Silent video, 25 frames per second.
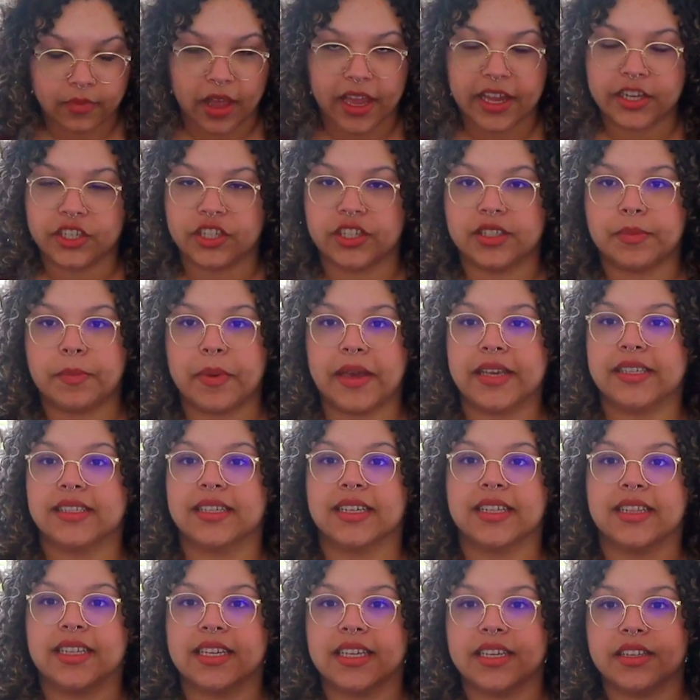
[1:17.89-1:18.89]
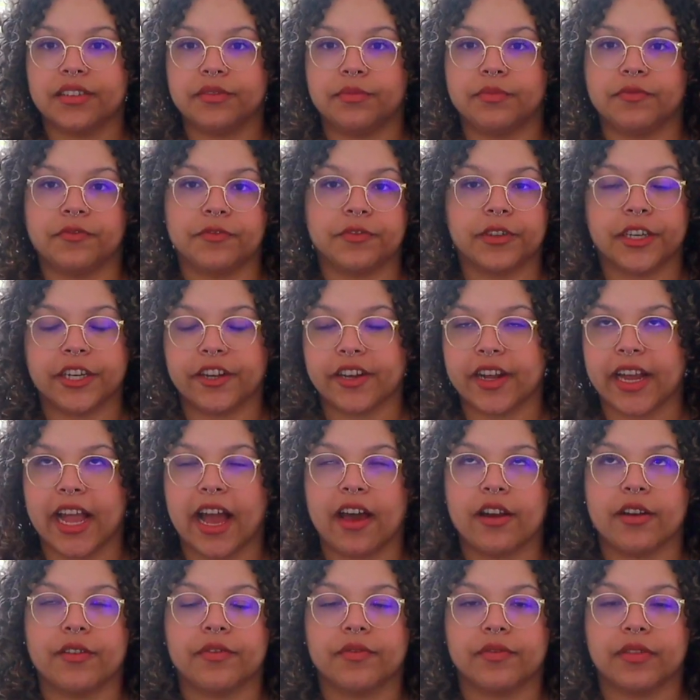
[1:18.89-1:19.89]
and just basically figuring
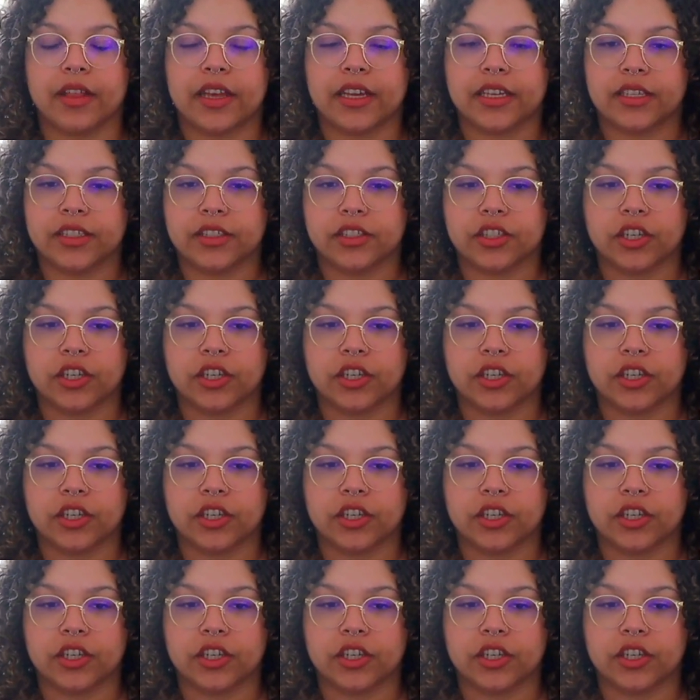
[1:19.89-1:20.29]
out if like